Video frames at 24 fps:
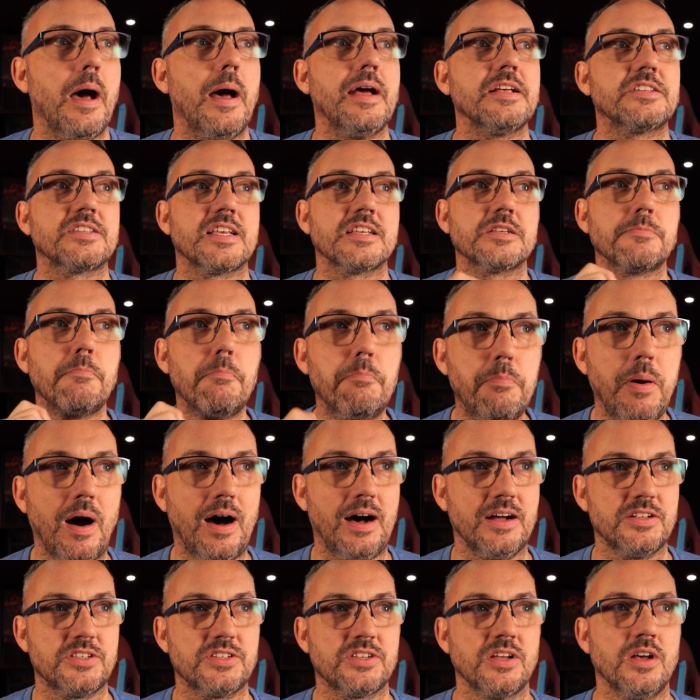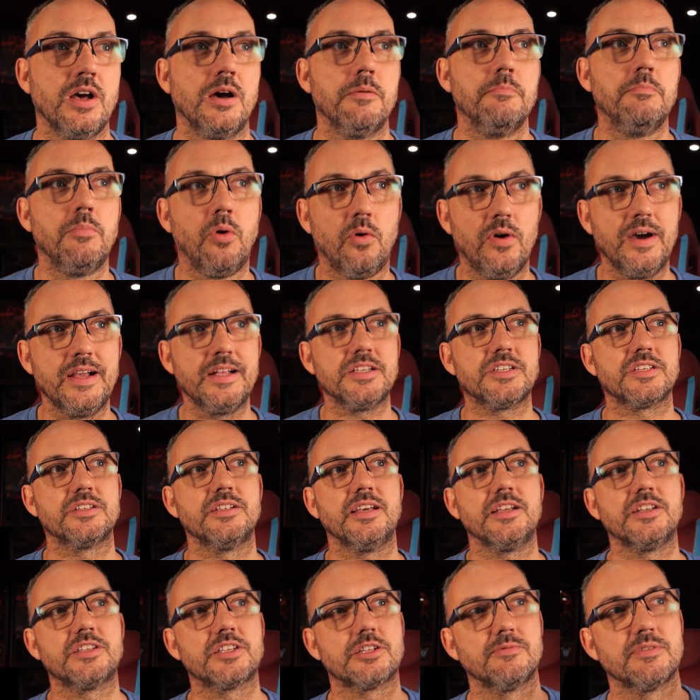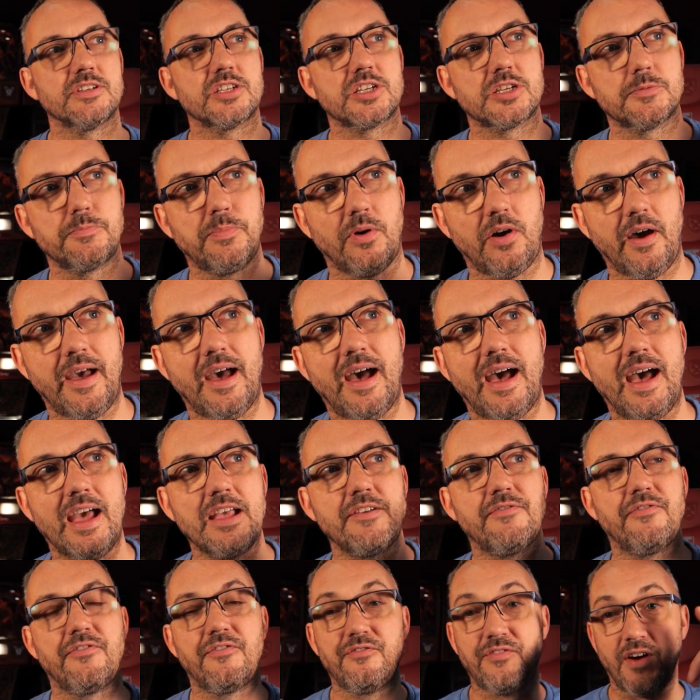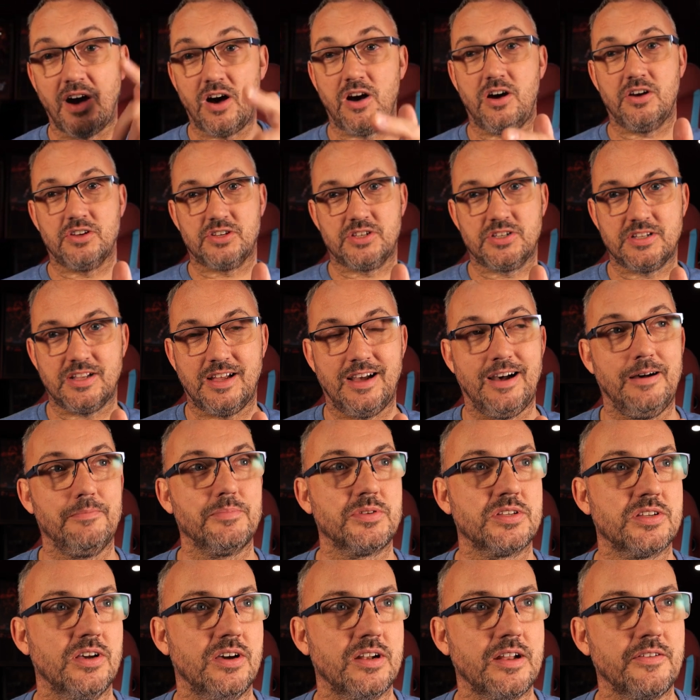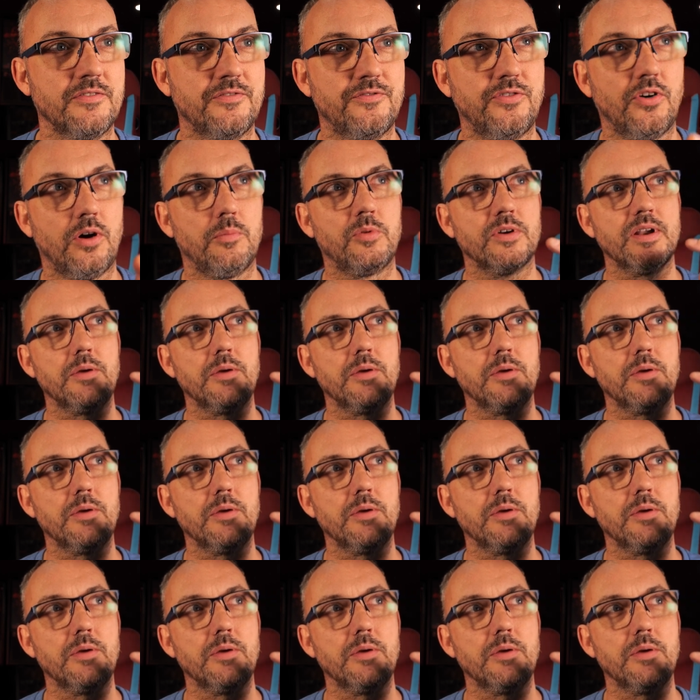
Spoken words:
It says, but Moyes needs to inspire a fast upturn in form.